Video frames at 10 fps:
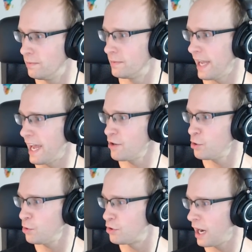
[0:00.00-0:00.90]

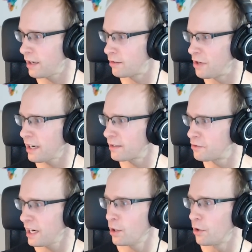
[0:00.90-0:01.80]
Andrew
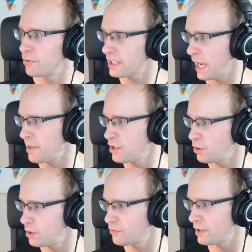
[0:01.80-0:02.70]
Dragunov, what camera do you
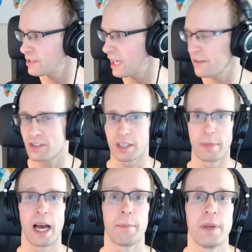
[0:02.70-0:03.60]
use for this live stream?
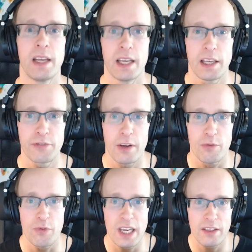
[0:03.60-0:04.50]
If I
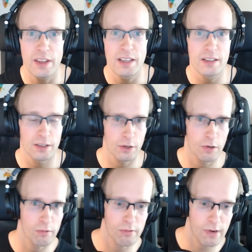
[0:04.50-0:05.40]
read this
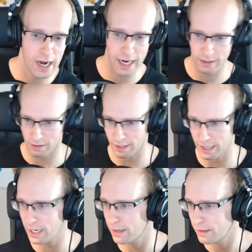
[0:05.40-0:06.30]

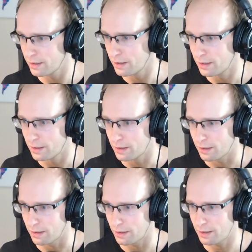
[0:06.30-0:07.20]
correctly,
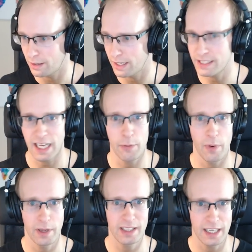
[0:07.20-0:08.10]
it's a
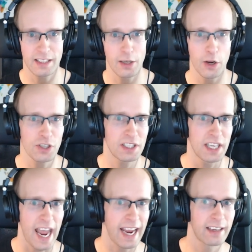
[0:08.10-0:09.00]

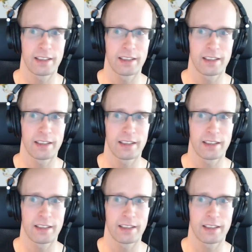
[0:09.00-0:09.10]
Logitech.